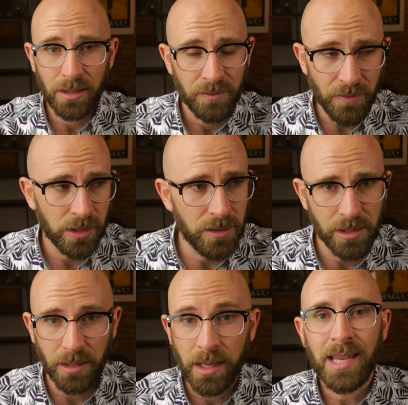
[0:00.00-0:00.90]
a
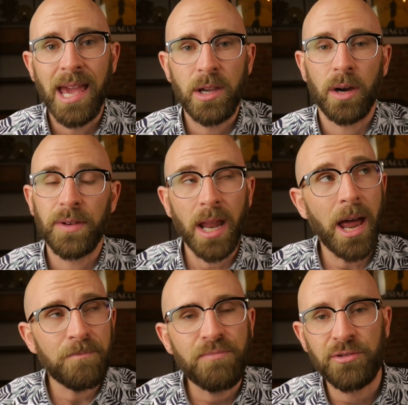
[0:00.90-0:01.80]
revolution, a takeoff, an
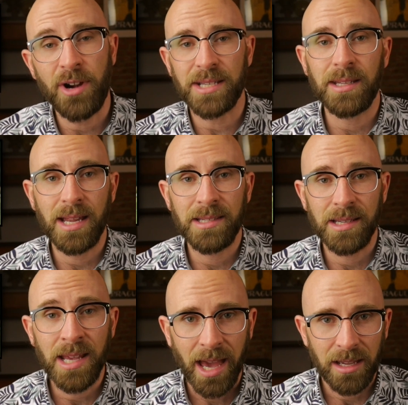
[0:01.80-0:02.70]

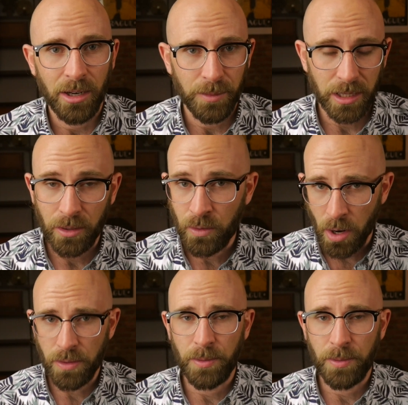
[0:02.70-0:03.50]
unprecedented economic growth